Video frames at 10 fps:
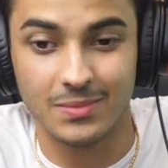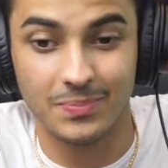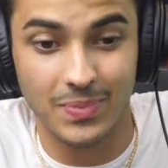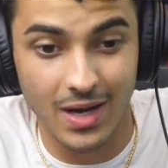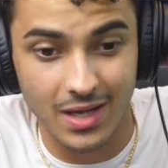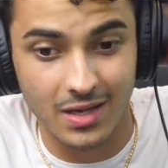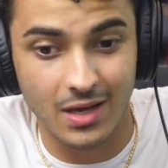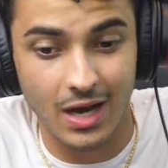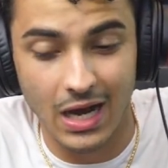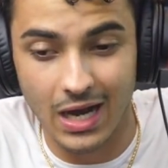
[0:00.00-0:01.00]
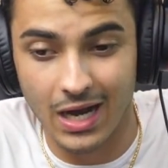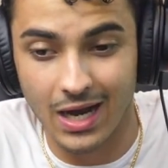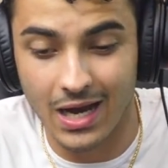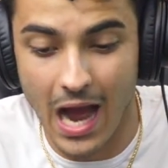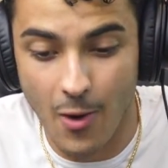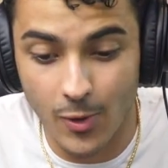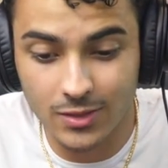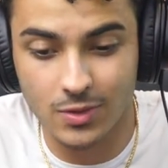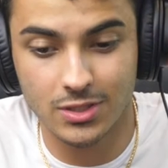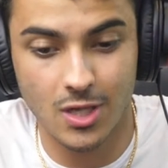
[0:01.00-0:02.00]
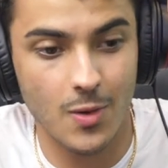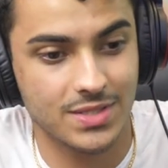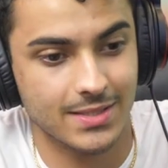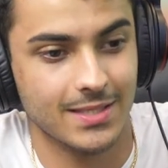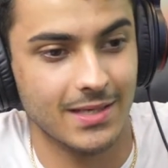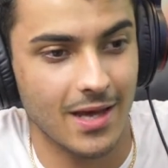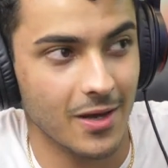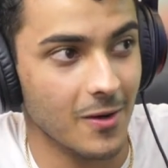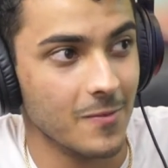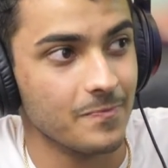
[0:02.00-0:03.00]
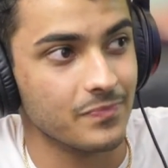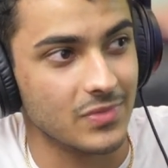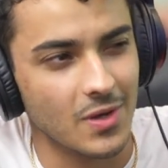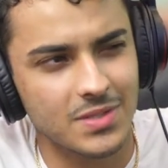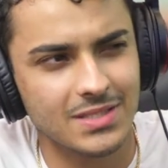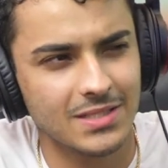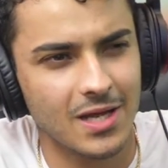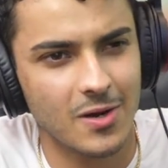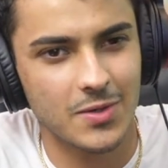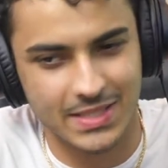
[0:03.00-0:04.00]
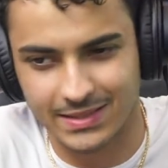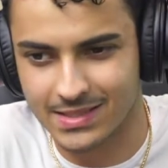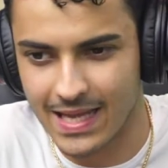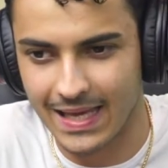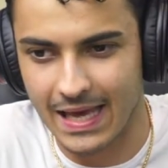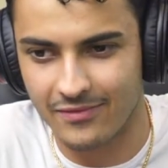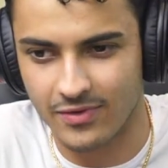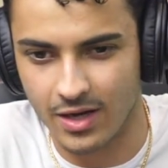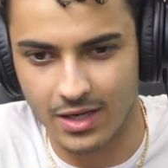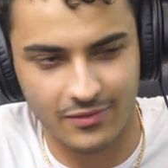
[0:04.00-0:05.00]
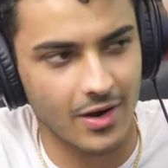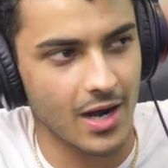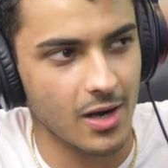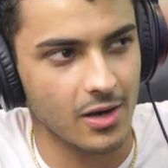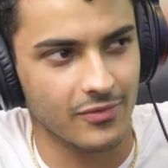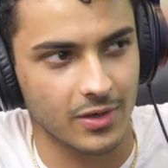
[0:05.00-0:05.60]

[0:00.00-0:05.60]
But I worked with Noah Centineo. Noah Centineo is like the Zac Efron of our area for